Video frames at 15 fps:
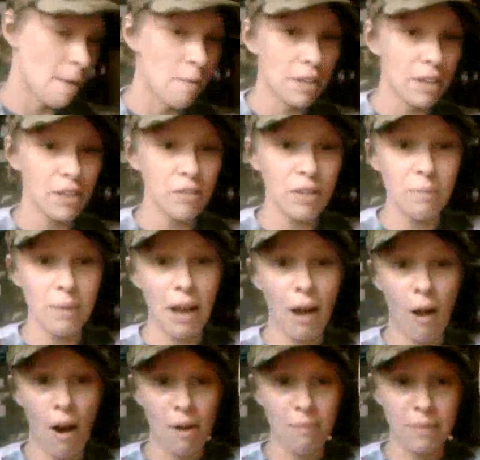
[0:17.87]
I'm going to do it on my
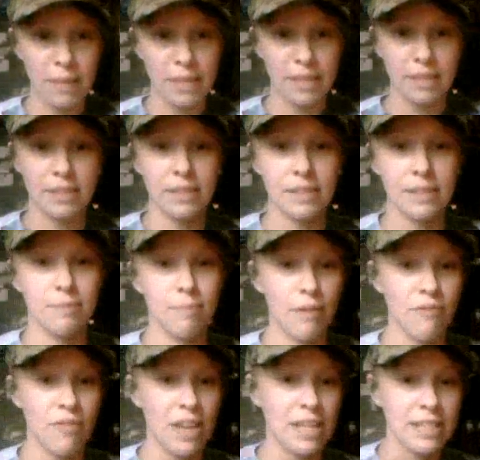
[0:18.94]
arm because my
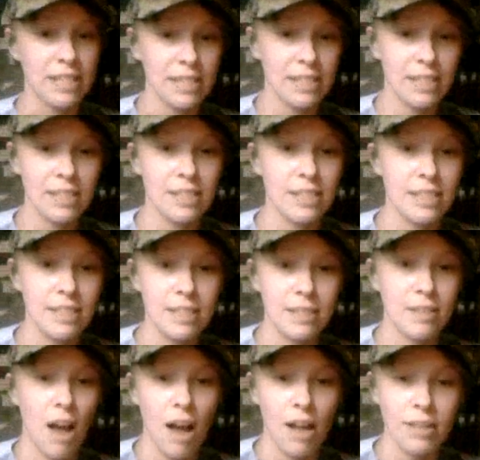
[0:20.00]
face is
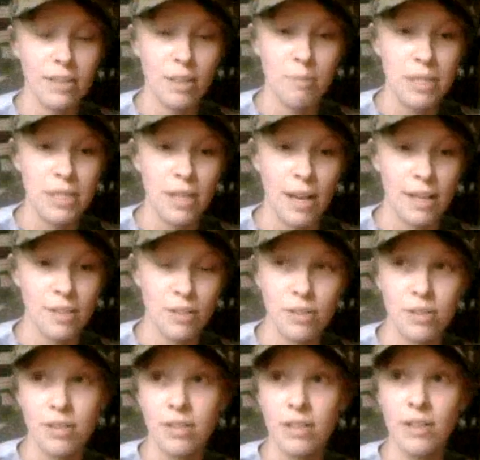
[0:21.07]
not to be
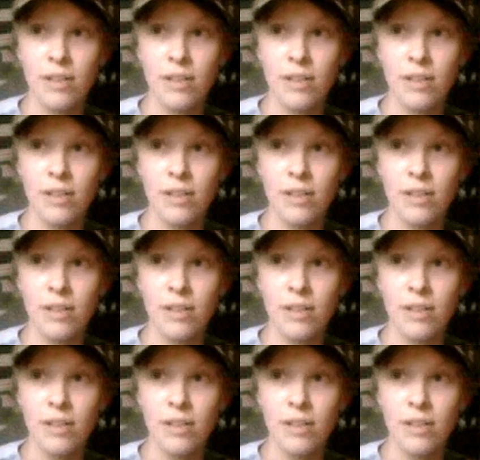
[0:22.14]
touched.